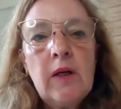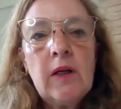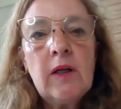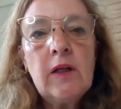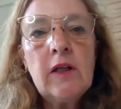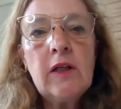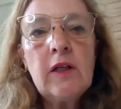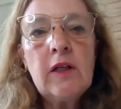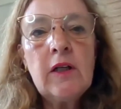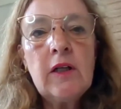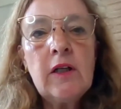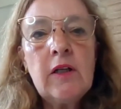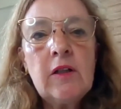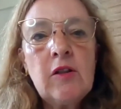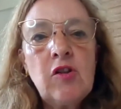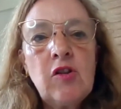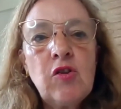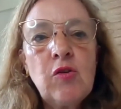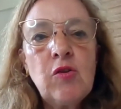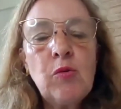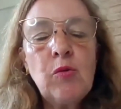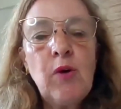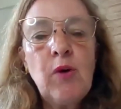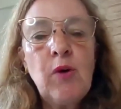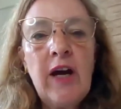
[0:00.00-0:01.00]

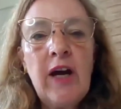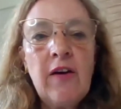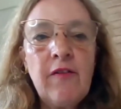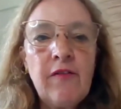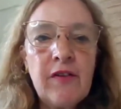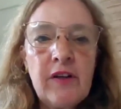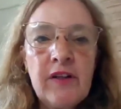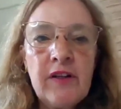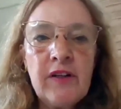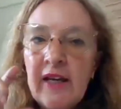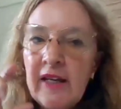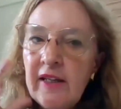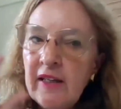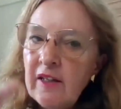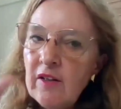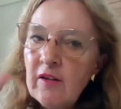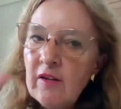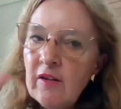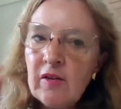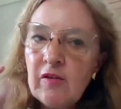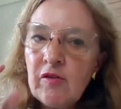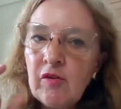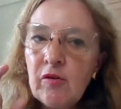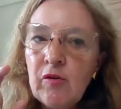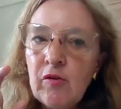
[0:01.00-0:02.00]
to have
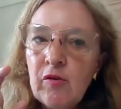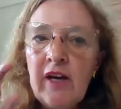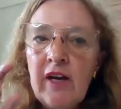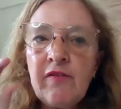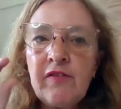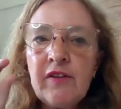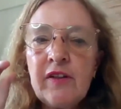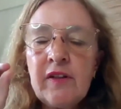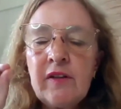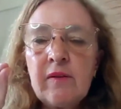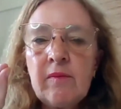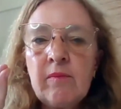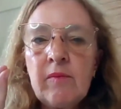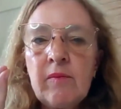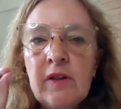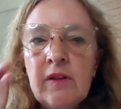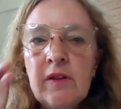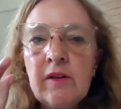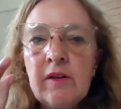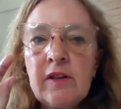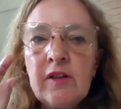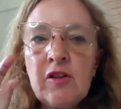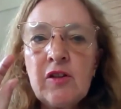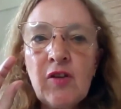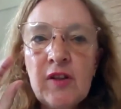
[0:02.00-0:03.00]

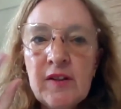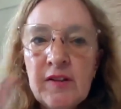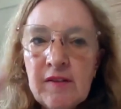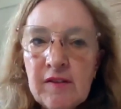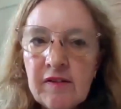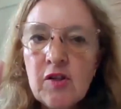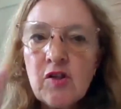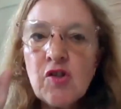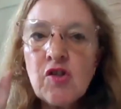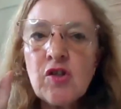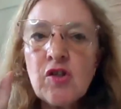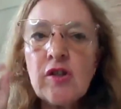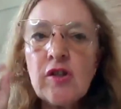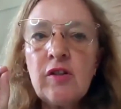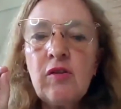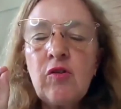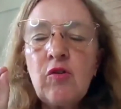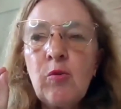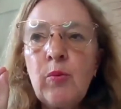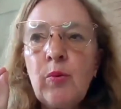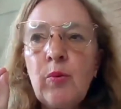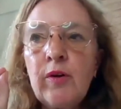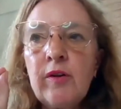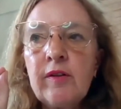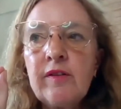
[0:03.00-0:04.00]
a transition
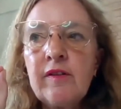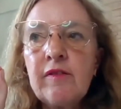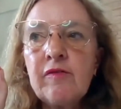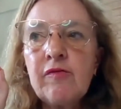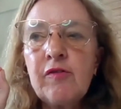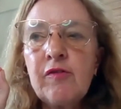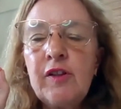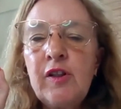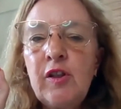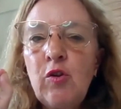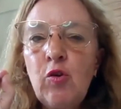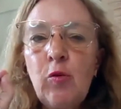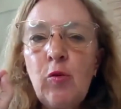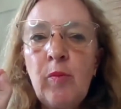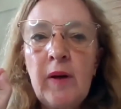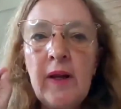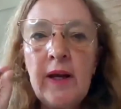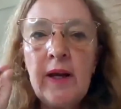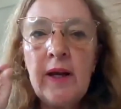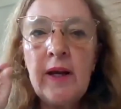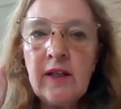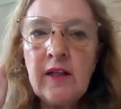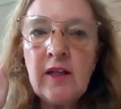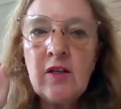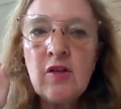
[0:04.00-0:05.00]
towards renewable
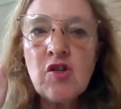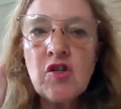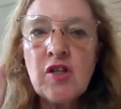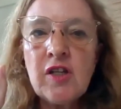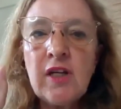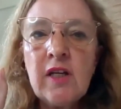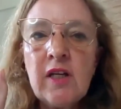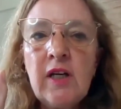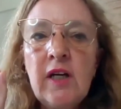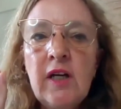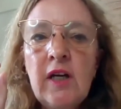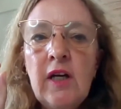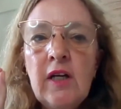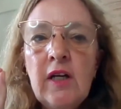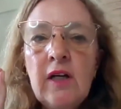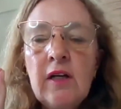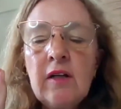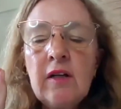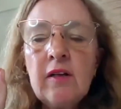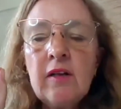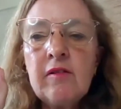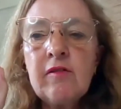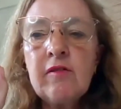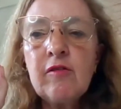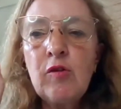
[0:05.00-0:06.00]
energy
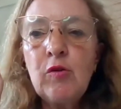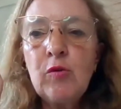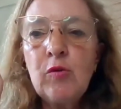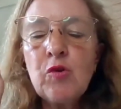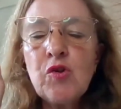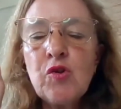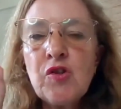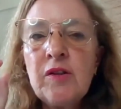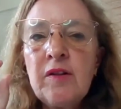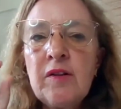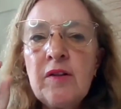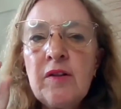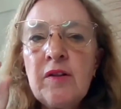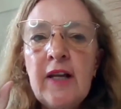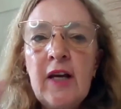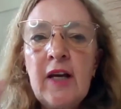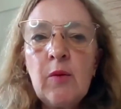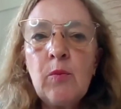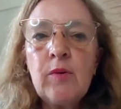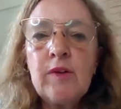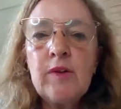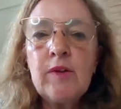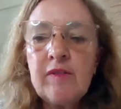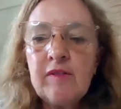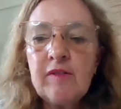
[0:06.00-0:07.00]
solutions,
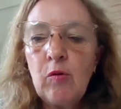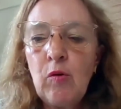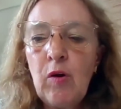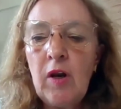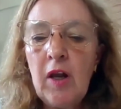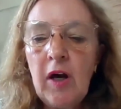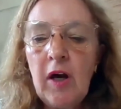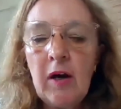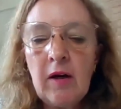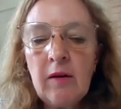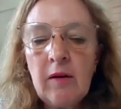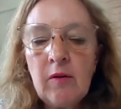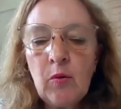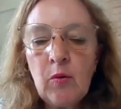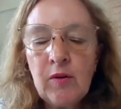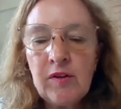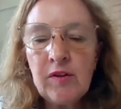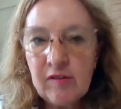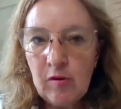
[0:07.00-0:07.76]
like with solar